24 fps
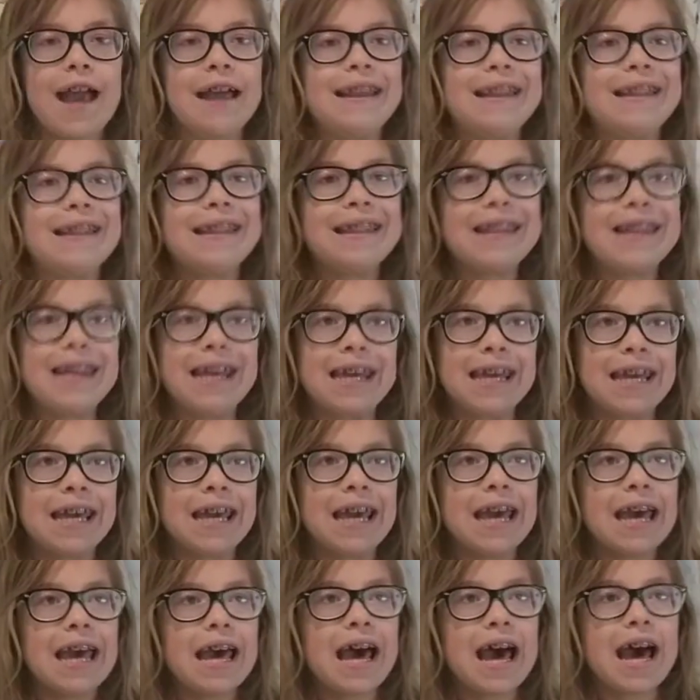and see
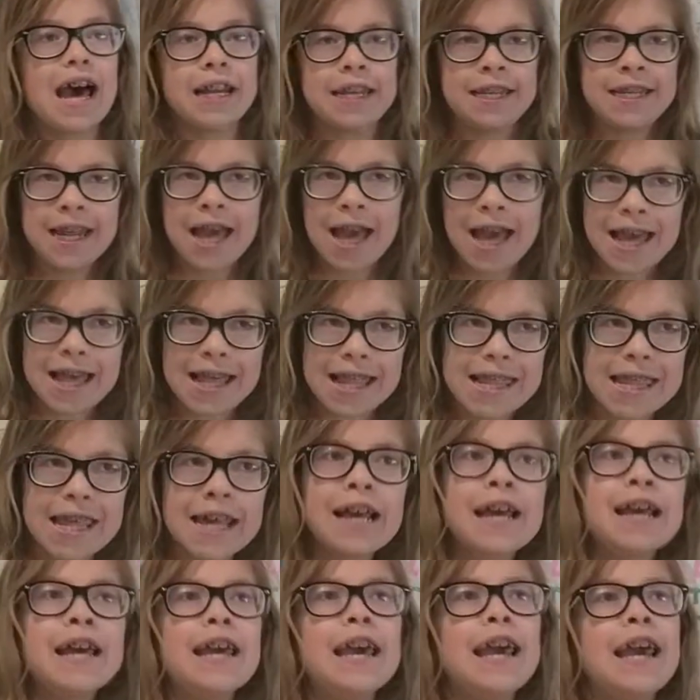a test
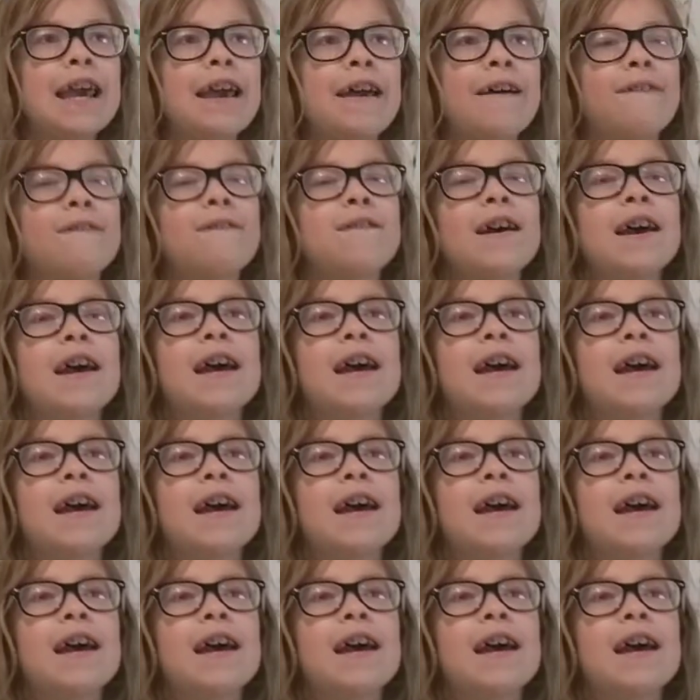if